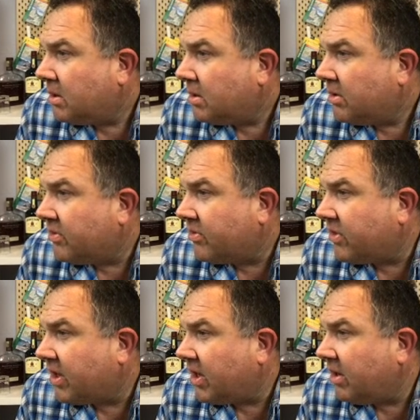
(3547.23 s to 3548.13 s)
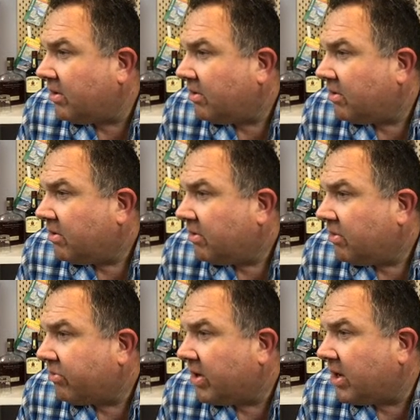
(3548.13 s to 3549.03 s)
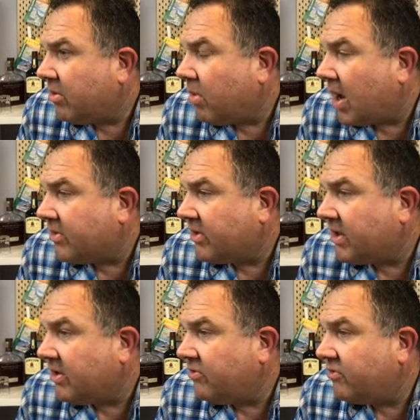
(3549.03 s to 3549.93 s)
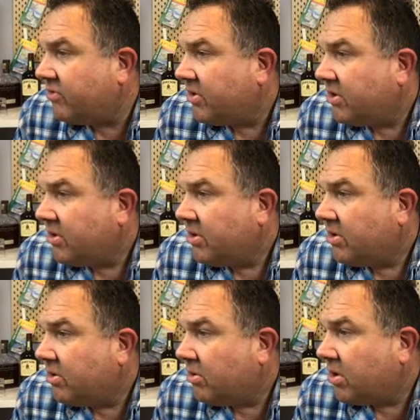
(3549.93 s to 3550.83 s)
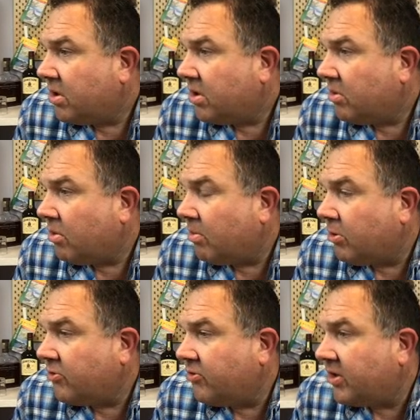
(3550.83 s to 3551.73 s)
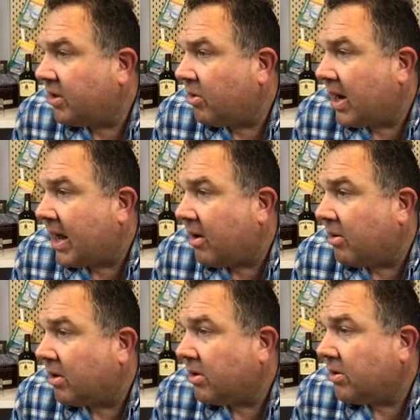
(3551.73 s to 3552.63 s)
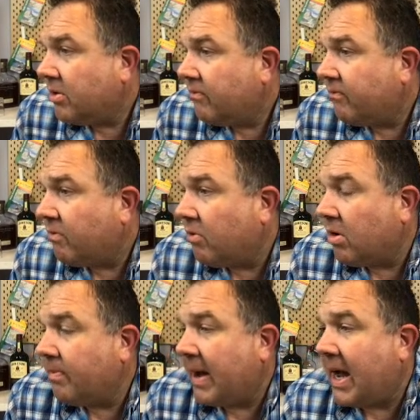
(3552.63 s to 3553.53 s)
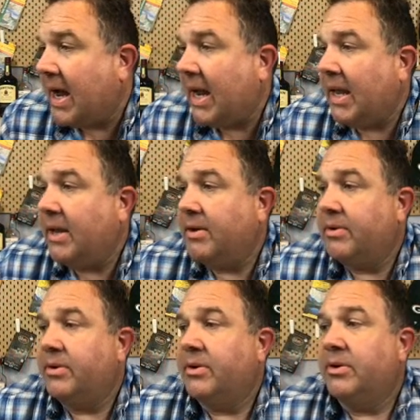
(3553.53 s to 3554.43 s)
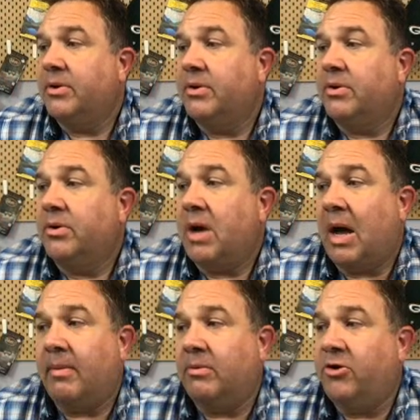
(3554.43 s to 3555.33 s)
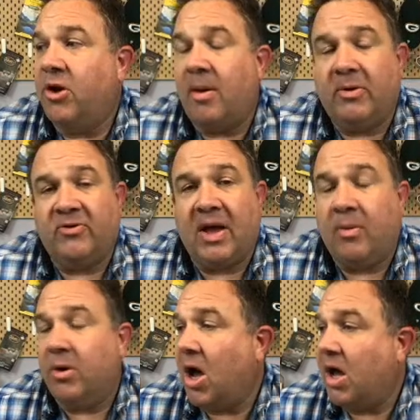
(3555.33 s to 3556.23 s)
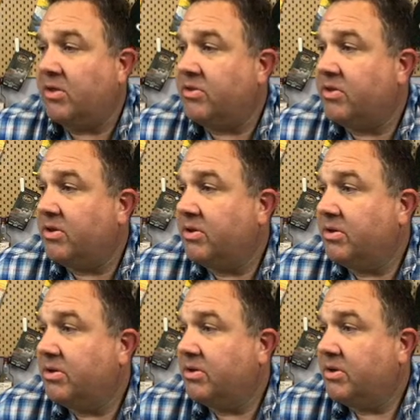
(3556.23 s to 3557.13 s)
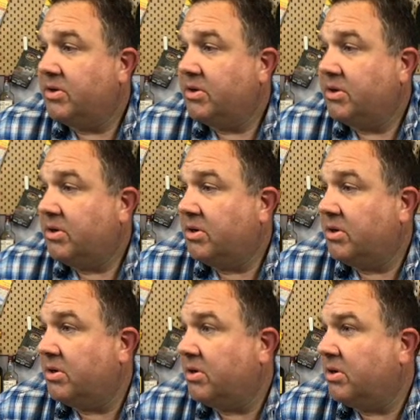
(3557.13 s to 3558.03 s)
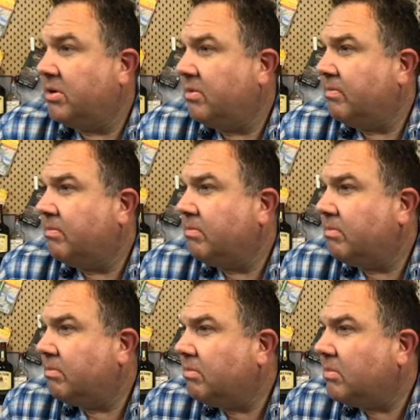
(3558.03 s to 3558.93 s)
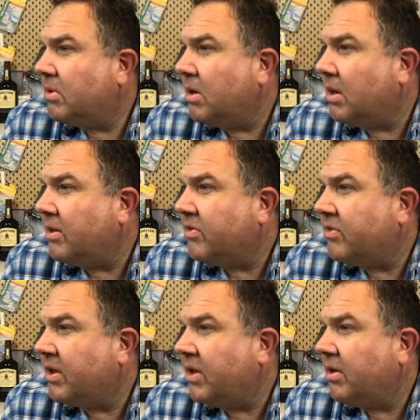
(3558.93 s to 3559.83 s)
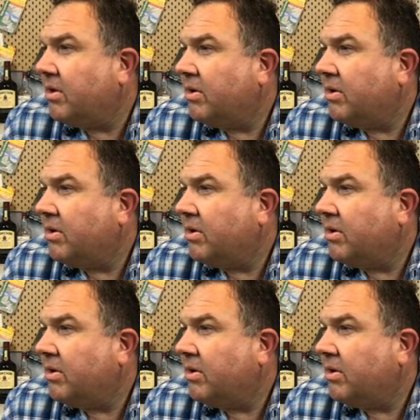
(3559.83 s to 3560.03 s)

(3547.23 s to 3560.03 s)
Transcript: Let's see. 300 watts each. 1.2 kilowatt hour. 4 by... Do you know how much that will cost? All right, let's see.